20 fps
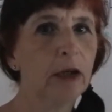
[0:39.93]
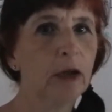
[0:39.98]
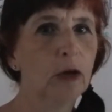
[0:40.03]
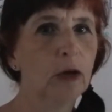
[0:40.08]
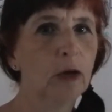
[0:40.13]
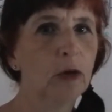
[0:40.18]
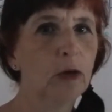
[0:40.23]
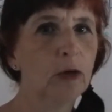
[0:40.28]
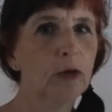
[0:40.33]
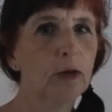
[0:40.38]

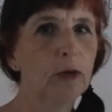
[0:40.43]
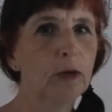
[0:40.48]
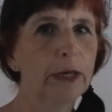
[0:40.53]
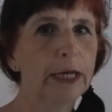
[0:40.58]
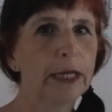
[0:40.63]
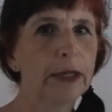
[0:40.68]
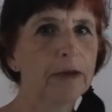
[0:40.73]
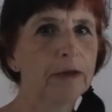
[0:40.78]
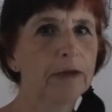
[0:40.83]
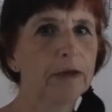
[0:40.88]
all the way
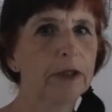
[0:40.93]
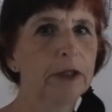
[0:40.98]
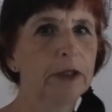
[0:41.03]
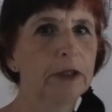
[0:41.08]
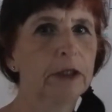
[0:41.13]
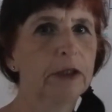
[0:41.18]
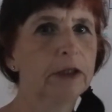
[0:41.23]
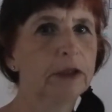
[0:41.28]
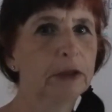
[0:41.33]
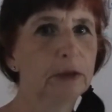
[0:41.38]

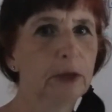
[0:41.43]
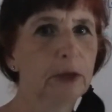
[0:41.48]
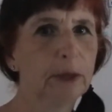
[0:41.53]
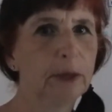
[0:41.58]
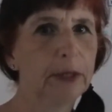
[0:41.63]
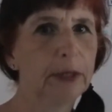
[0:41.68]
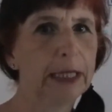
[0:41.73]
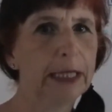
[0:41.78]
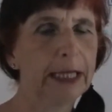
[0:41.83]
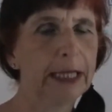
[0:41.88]
through to
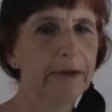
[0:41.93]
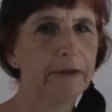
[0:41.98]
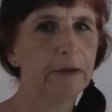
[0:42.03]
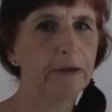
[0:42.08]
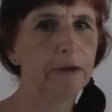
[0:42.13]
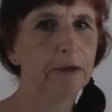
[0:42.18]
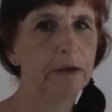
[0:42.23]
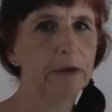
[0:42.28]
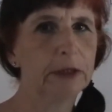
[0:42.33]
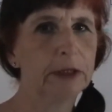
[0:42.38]
upper
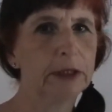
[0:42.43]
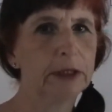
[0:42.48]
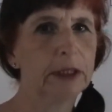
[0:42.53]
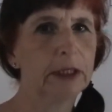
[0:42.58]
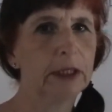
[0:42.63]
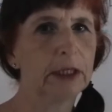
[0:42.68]
levels.